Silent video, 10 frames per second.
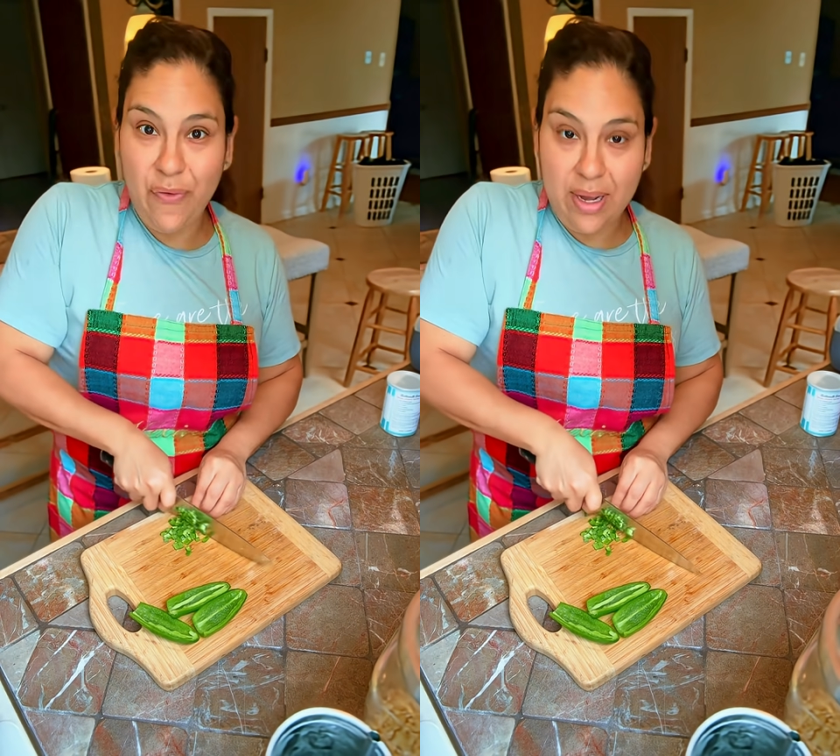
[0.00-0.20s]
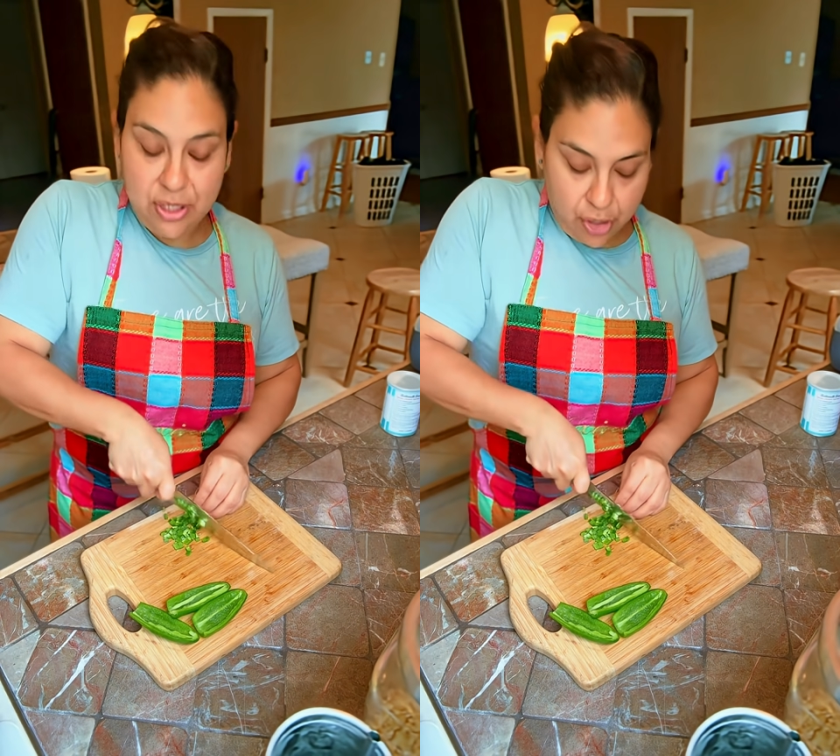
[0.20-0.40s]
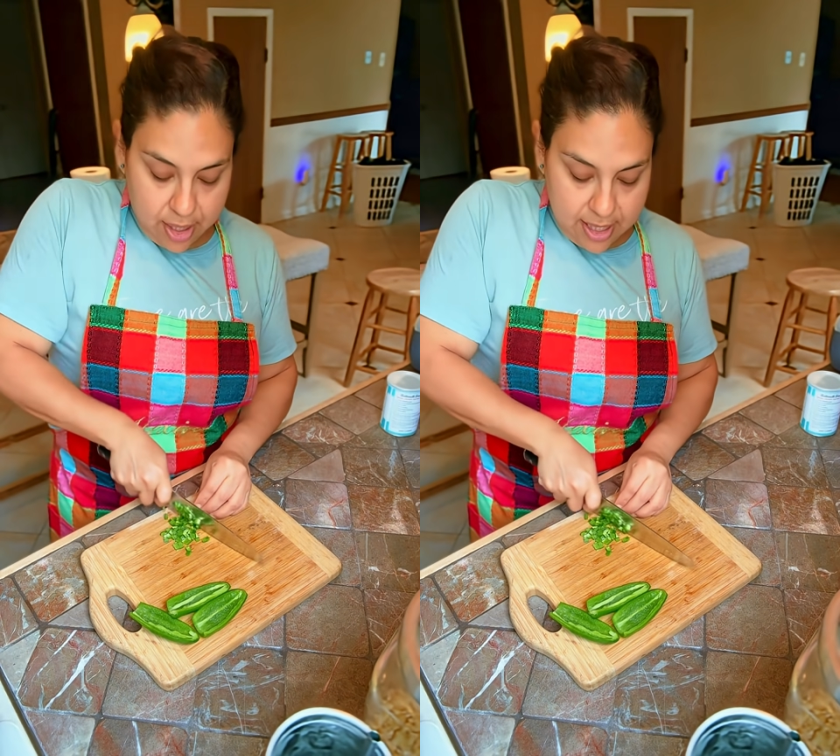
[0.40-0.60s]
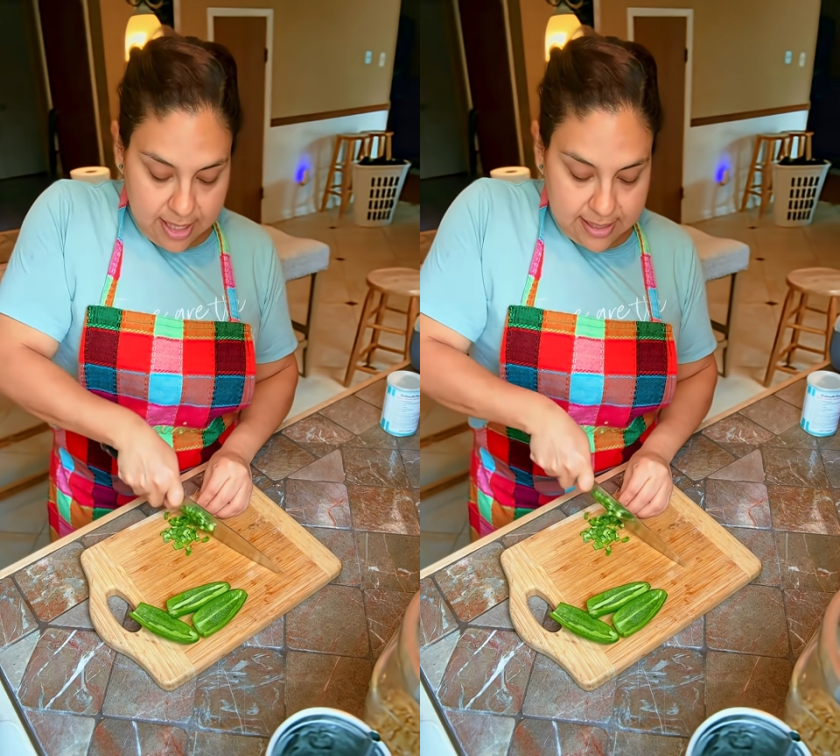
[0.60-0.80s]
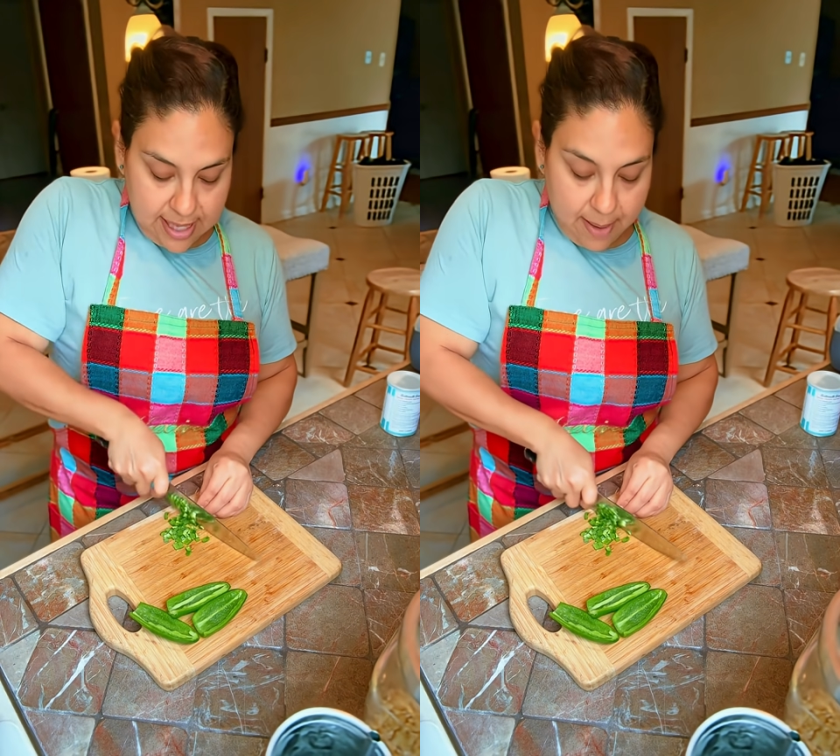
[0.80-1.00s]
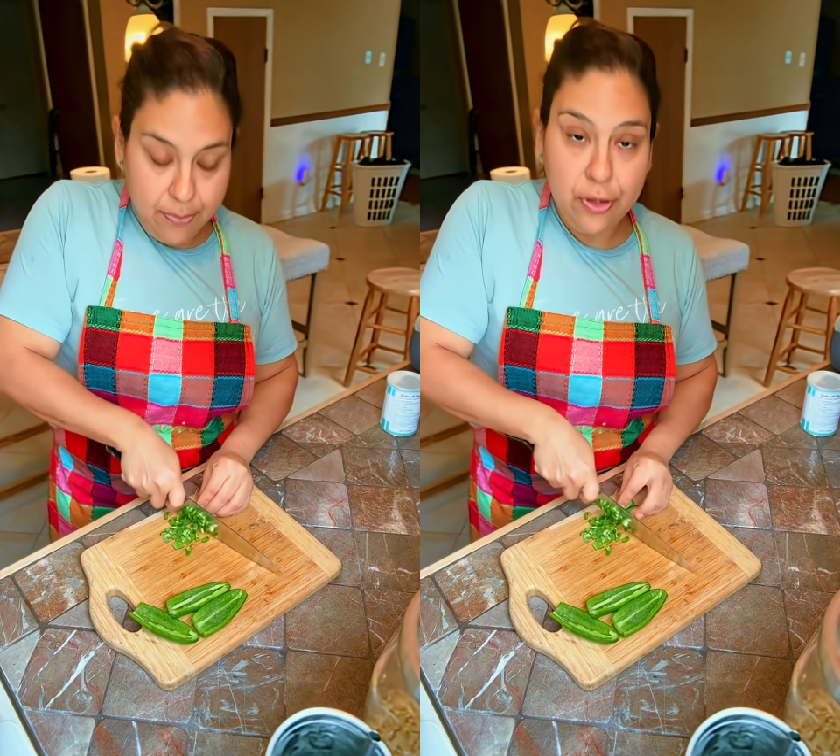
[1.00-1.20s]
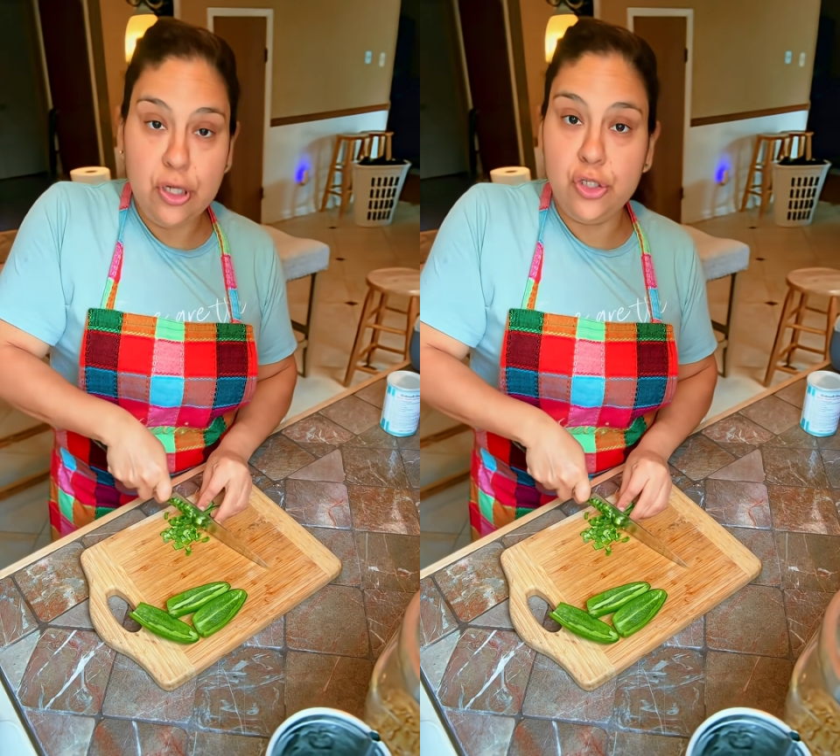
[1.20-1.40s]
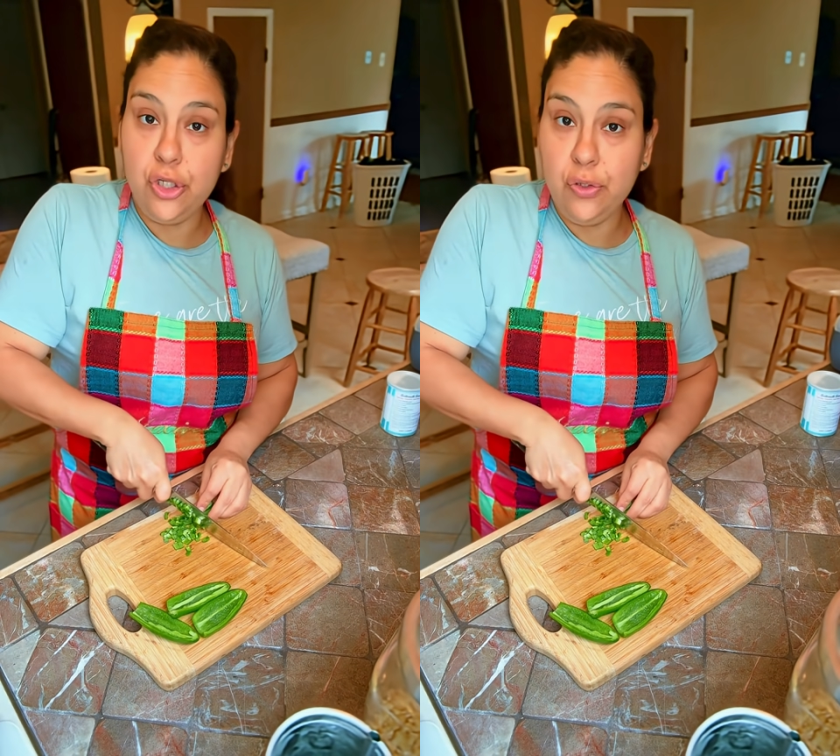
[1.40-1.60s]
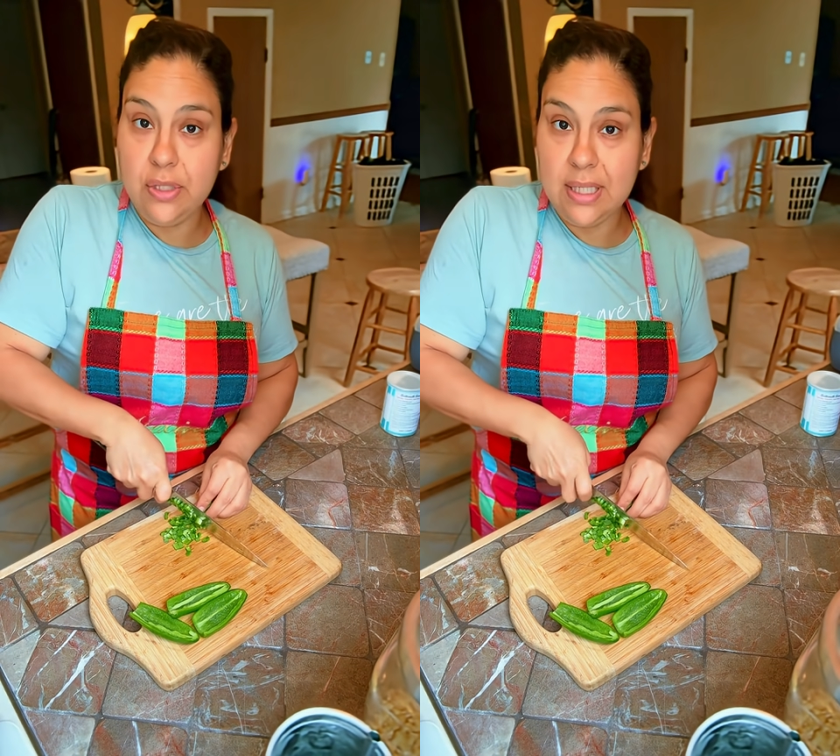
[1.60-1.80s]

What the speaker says: Before I started this, I put 2